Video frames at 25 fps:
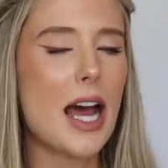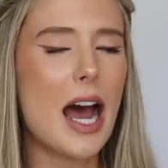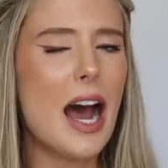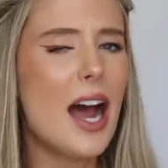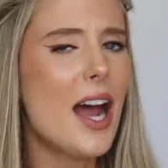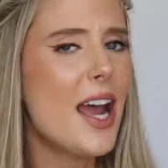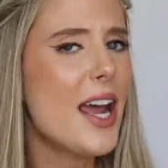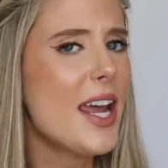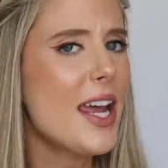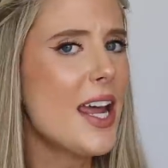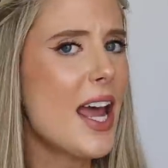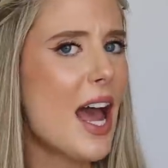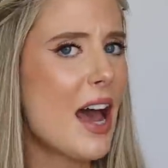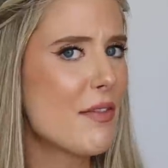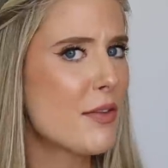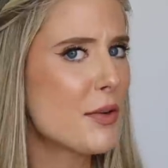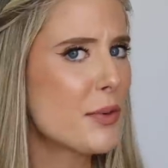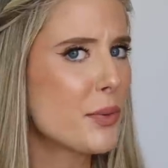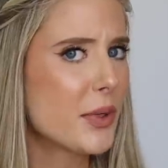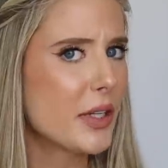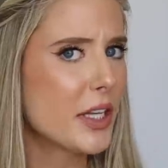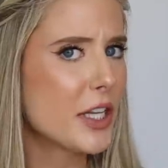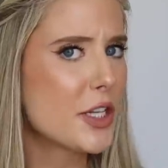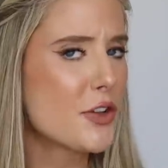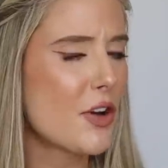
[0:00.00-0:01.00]
I
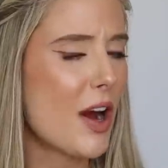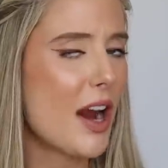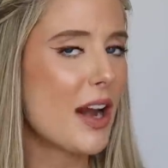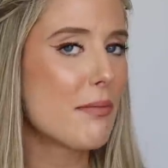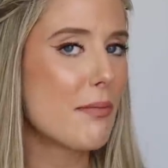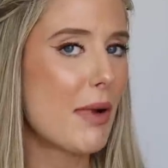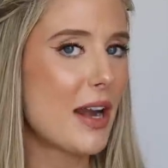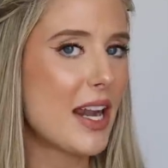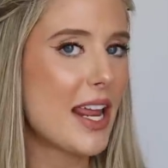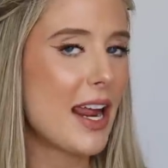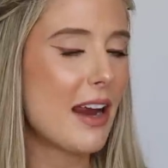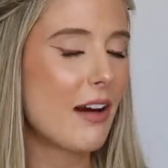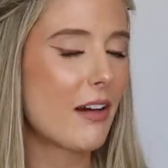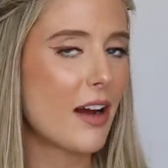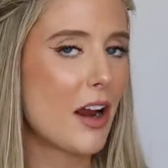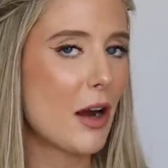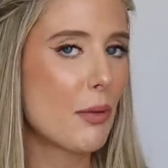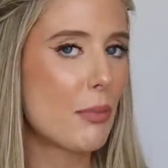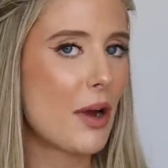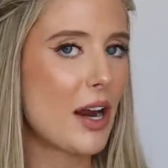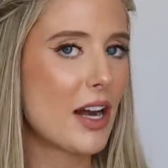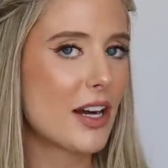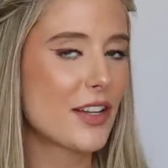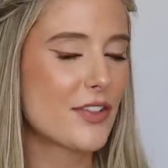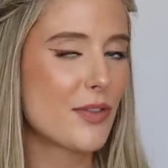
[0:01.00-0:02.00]
haven't really tried many hair care
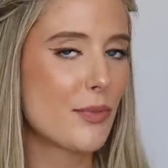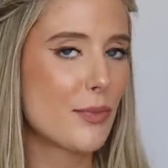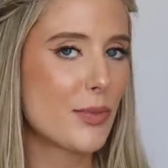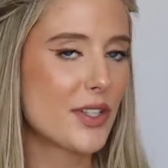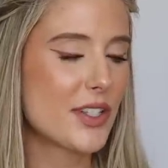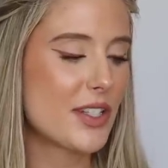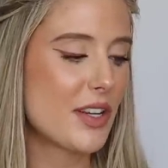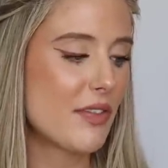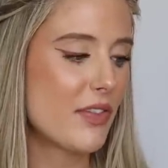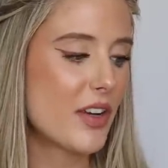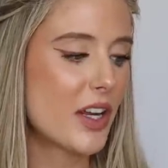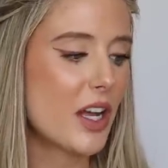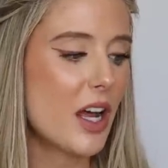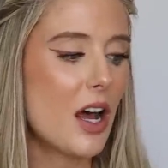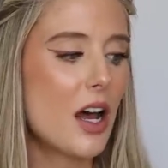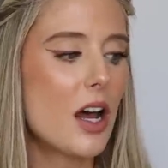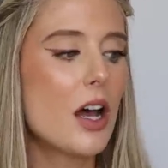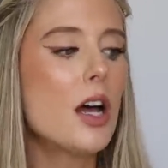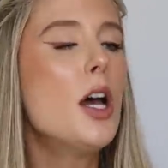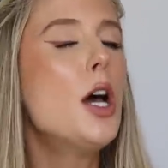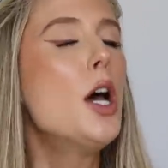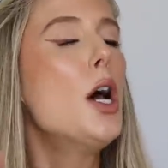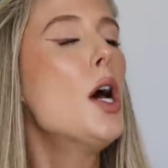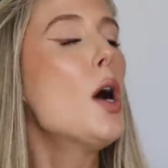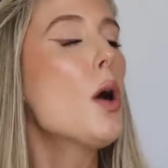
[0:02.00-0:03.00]
products from
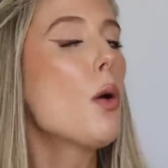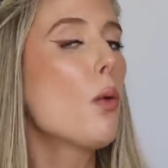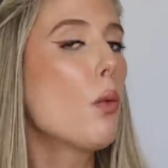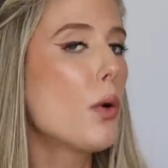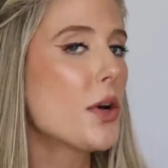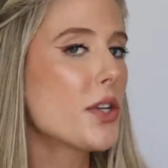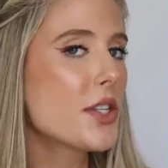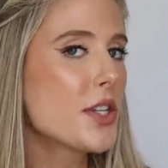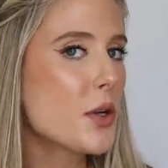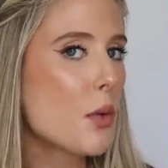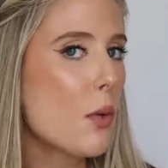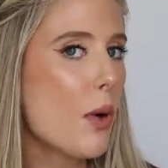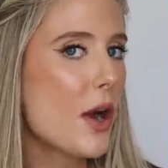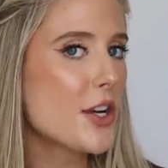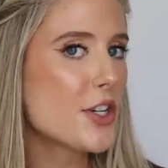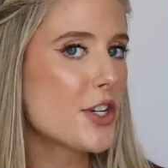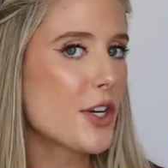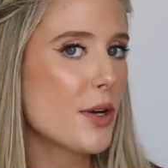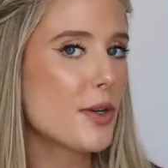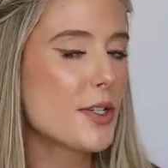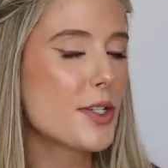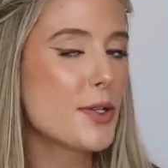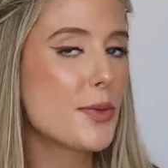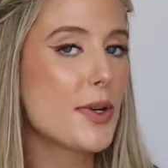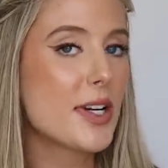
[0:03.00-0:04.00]
Pacifica. Wasn't quite
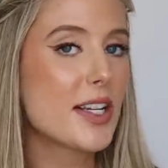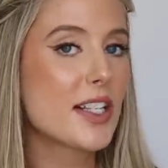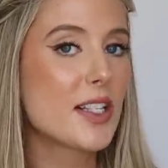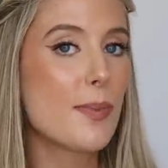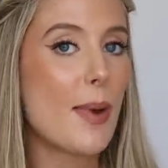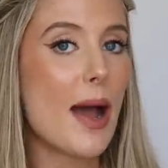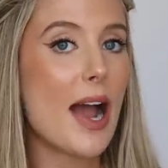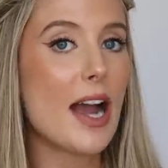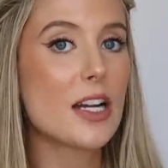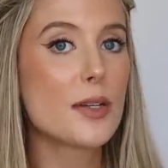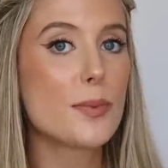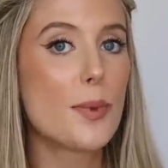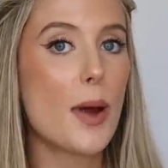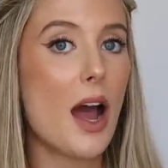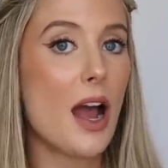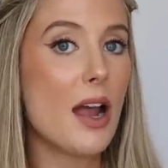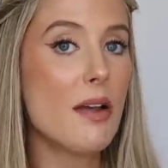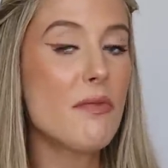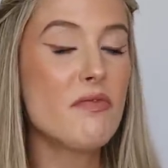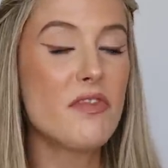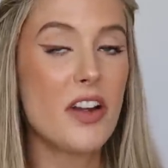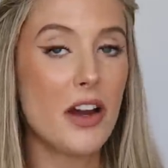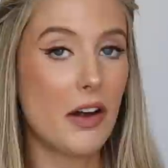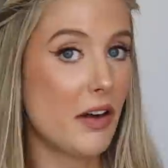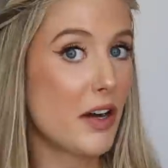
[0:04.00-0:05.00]
sure what to expect, but
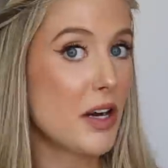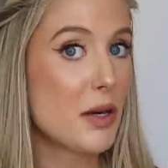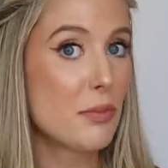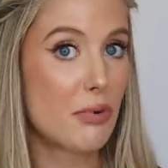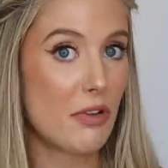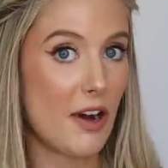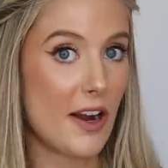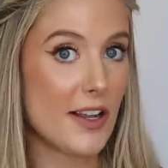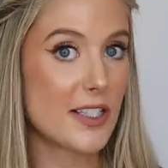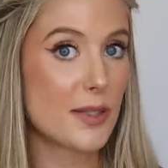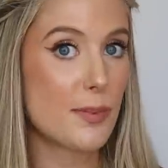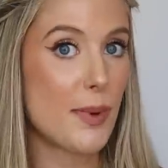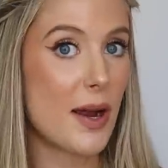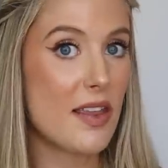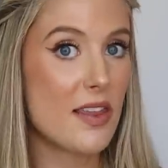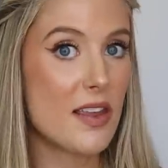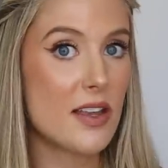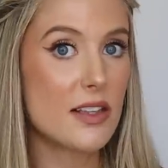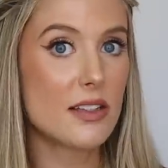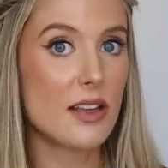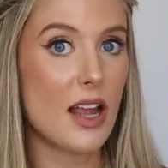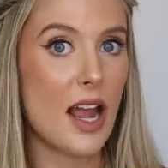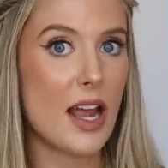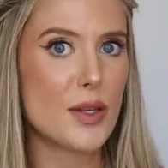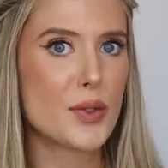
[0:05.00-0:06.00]
I'm very impressed by
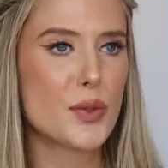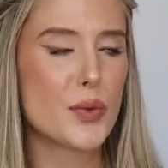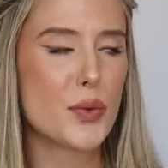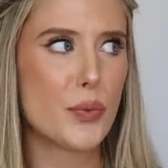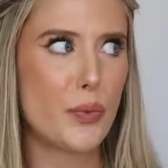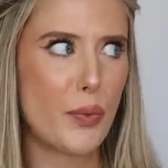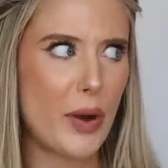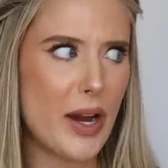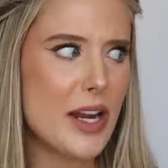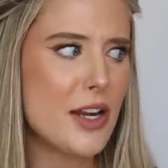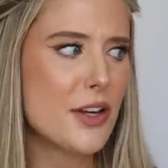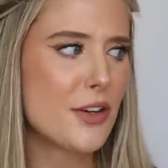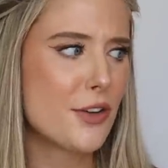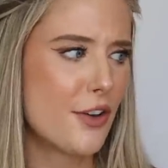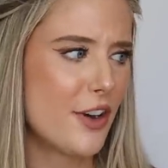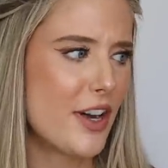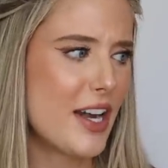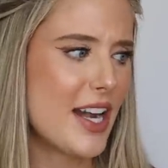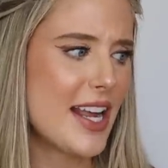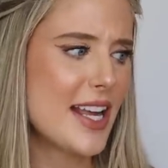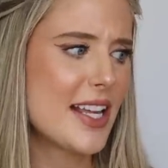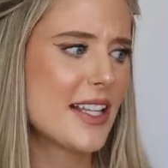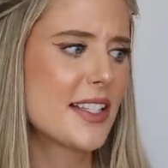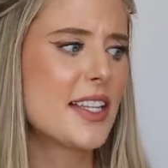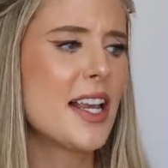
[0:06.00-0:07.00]
this. It has great
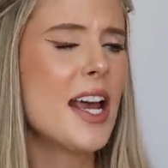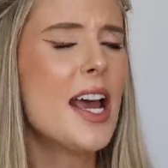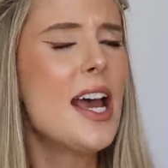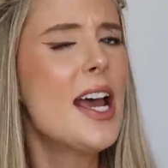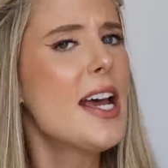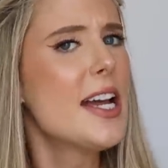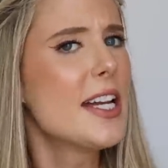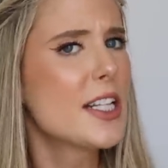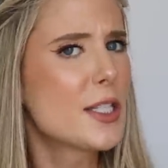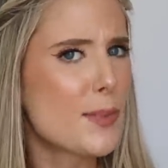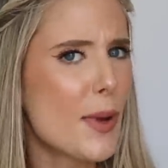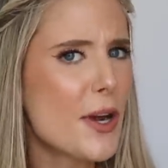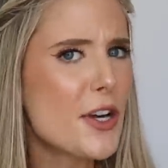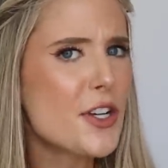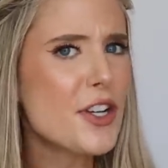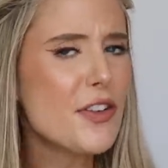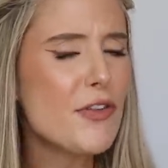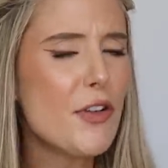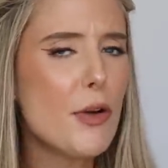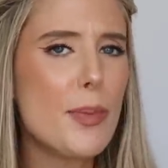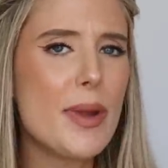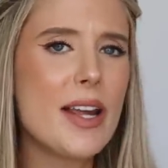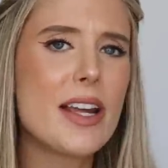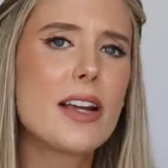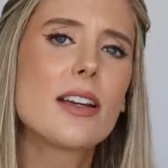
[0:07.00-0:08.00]
ingredients, especially
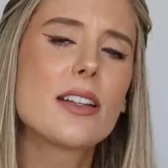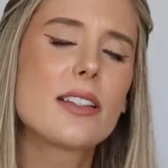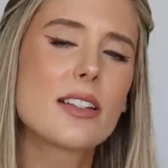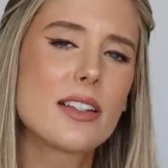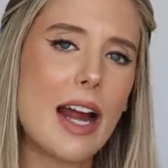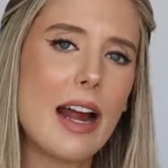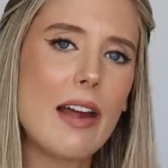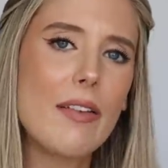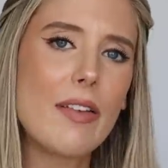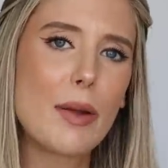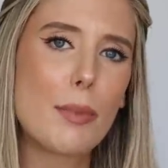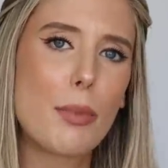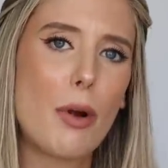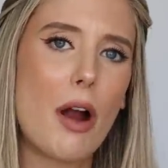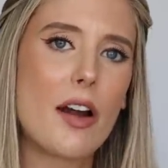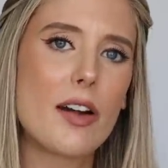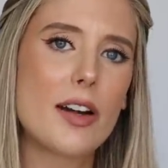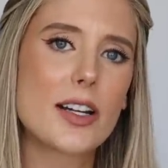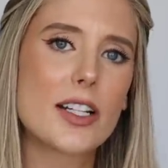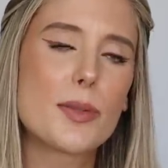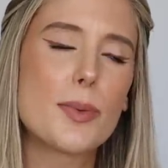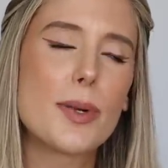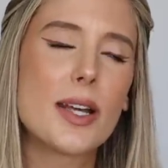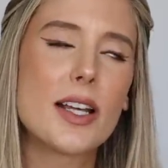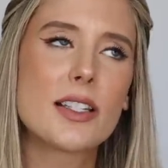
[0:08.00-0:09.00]
for being a styling
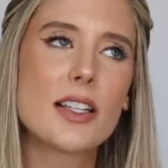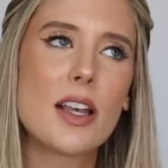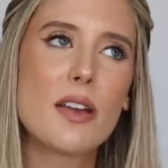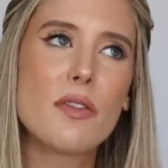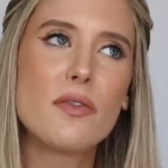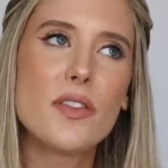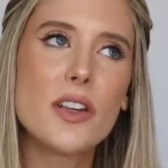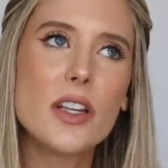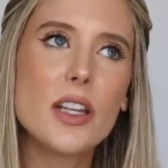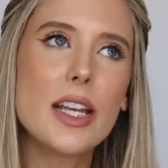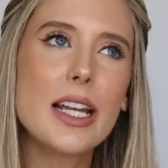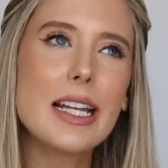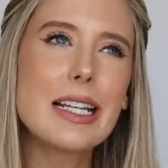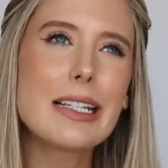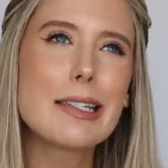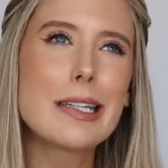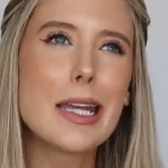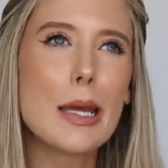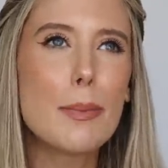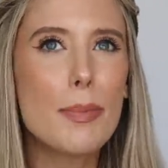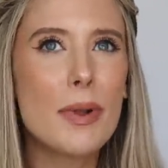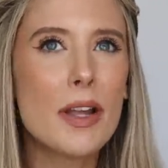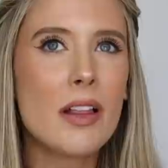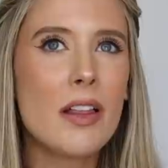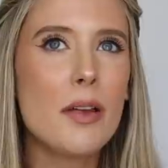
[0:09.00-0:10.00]
product, because I feel like
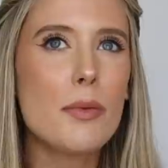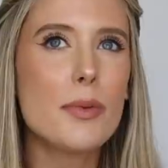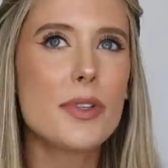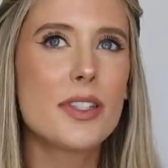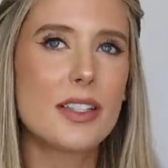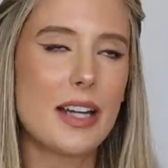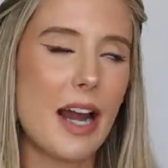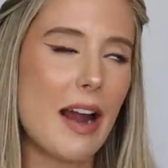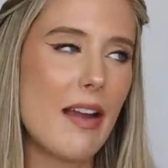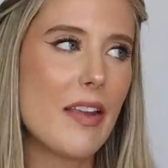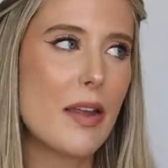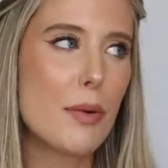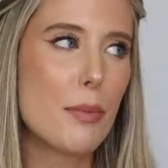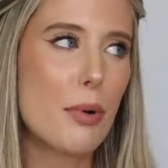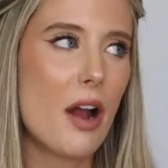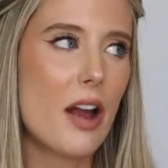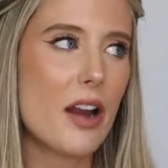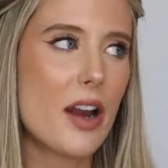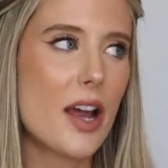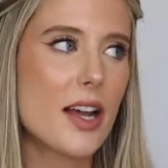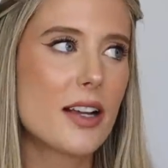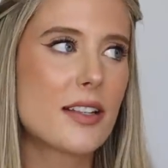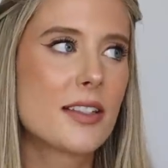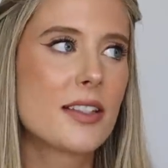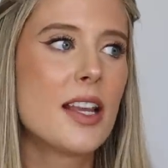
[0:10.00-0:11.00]
typically with styling
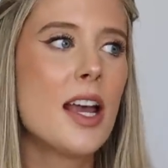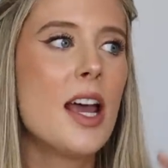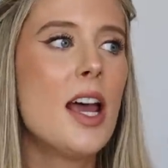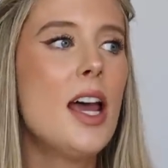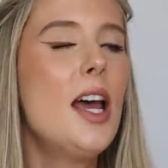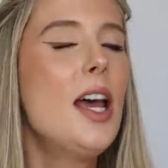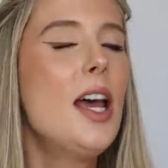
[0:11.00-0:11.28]
products,